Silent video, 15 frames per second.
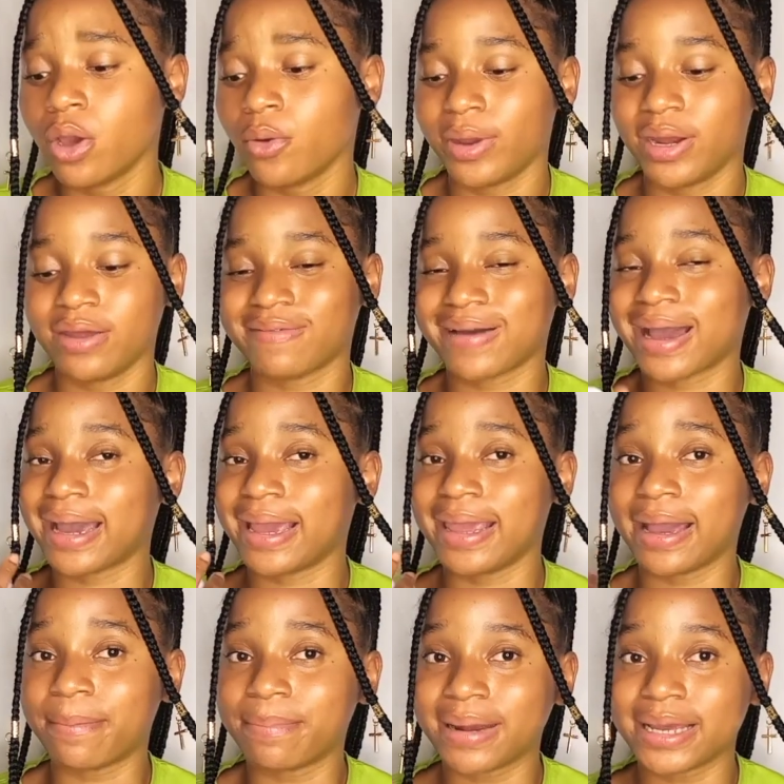whenever I
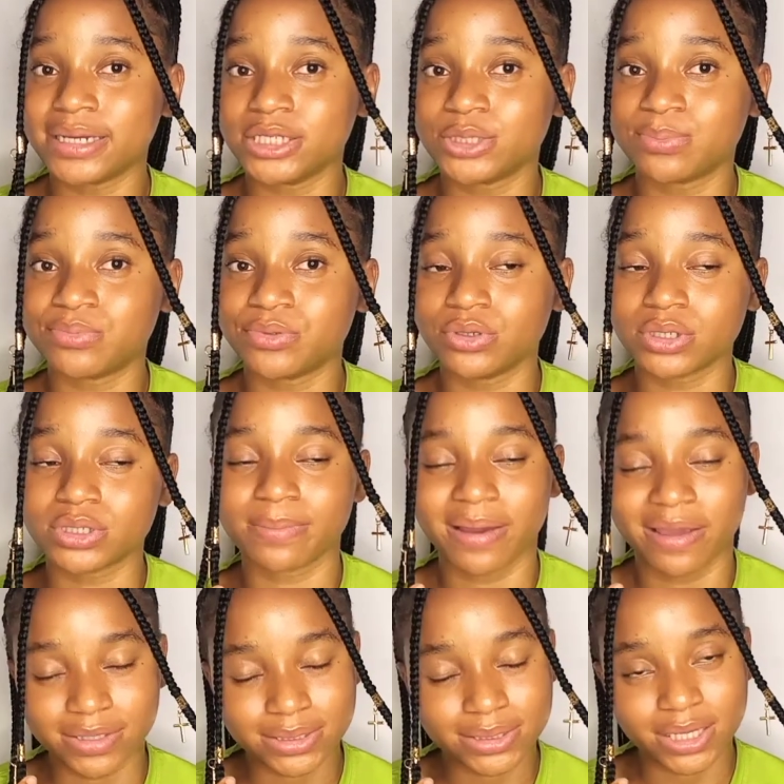apply this product
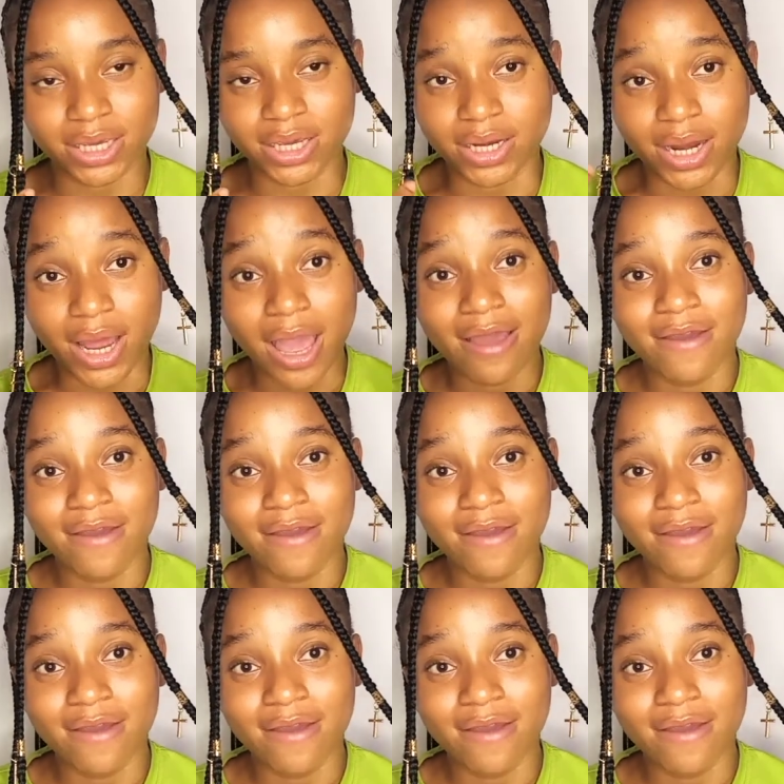my skin